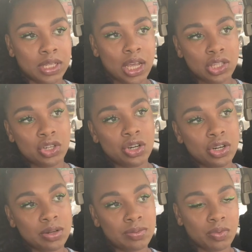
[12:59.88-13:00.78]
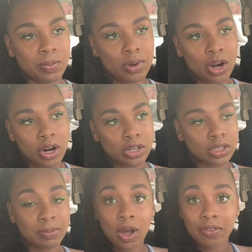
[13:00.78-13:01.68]
K-turn. We
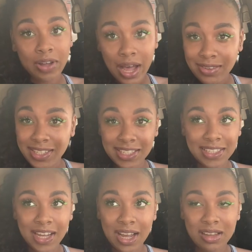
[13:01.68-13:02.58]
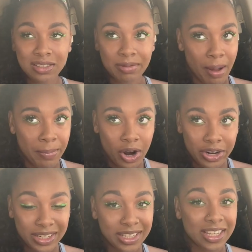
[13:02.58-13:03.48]
parked about 5-6 times. Come on,
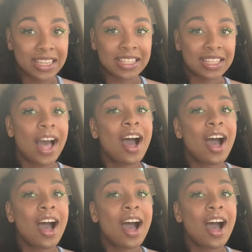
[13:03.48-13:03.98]
parking is